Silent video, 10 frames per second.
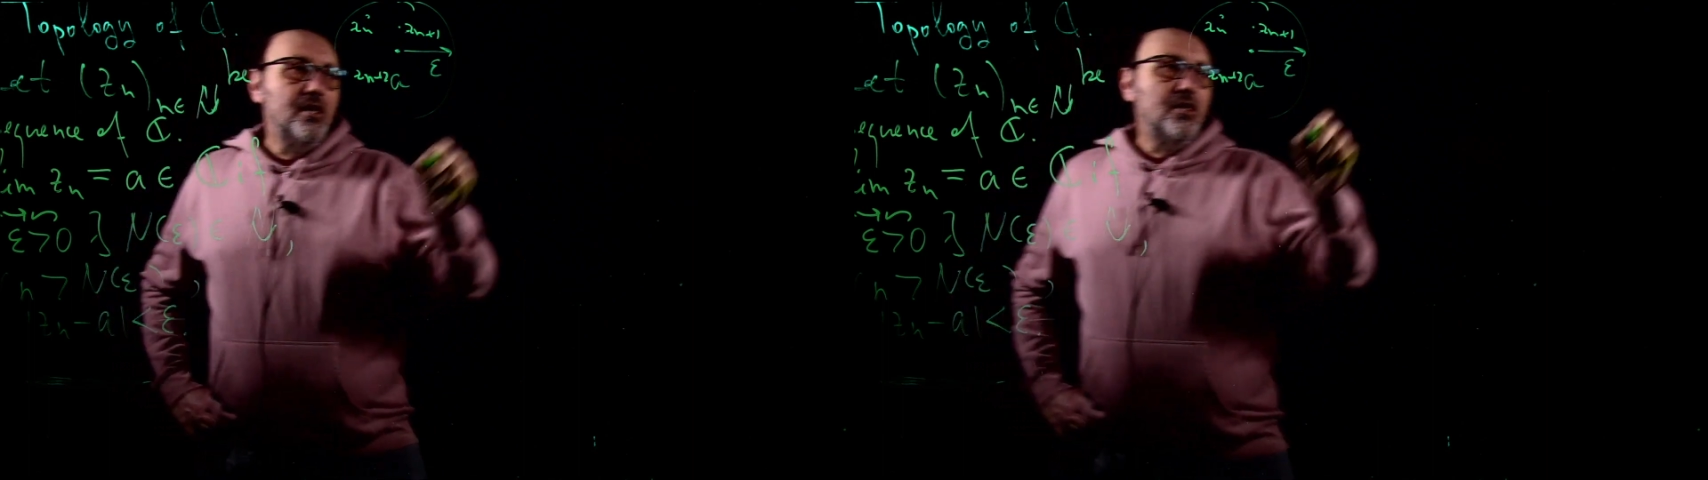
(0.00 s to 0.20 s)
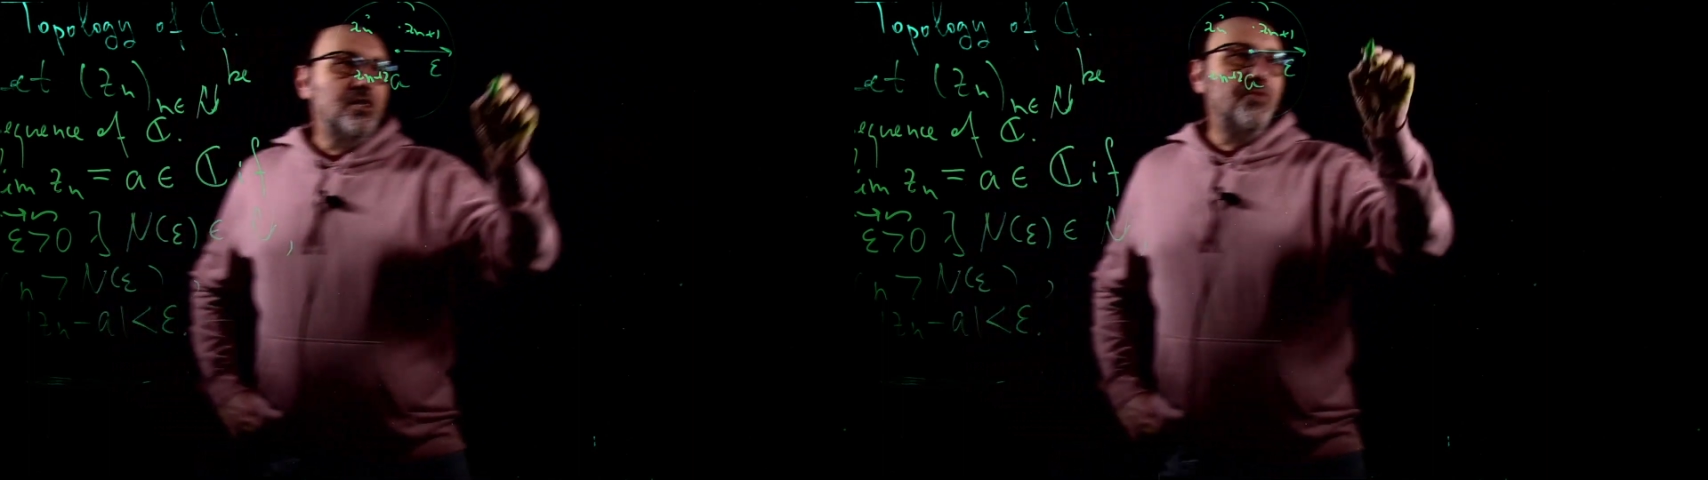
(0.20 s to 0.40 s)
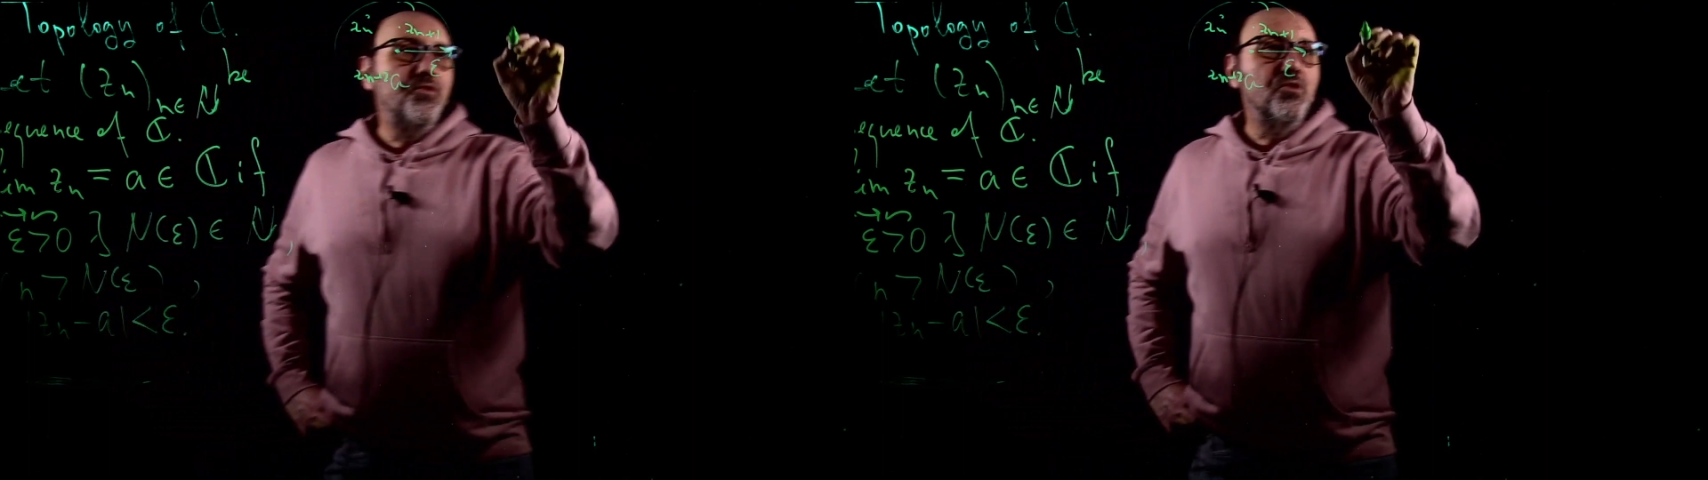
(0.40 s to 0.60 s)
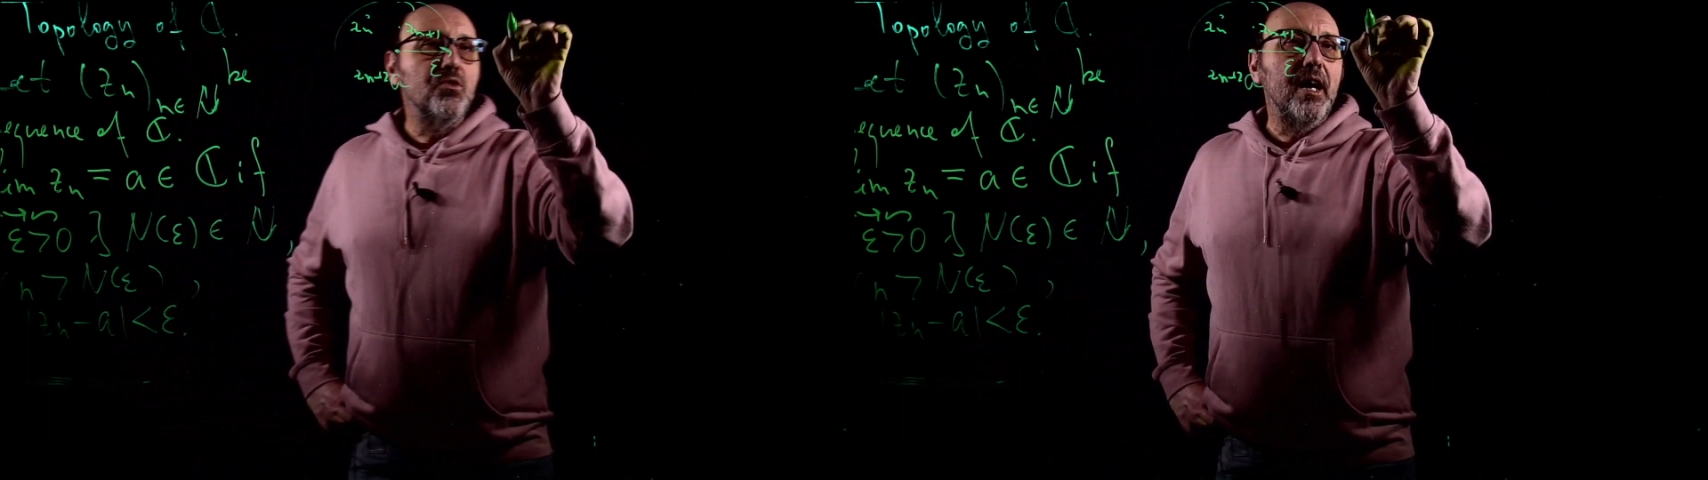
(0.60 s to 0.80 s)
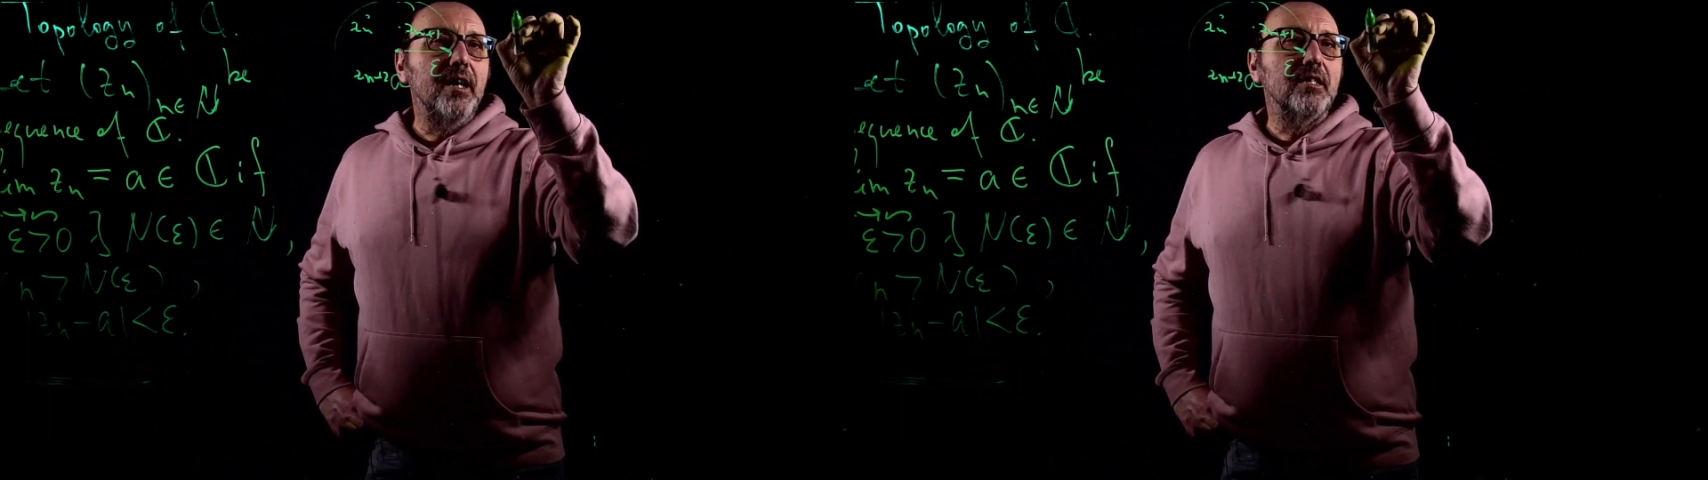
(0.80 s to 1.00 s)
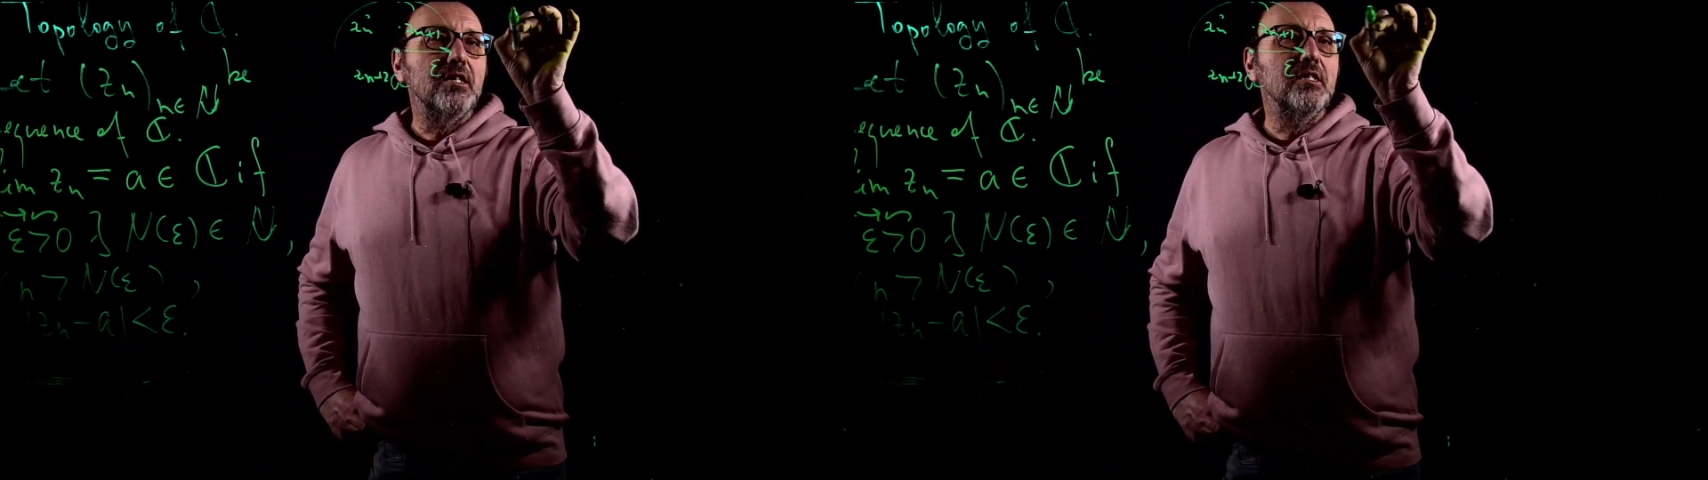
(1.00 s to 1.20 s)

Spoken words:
If you write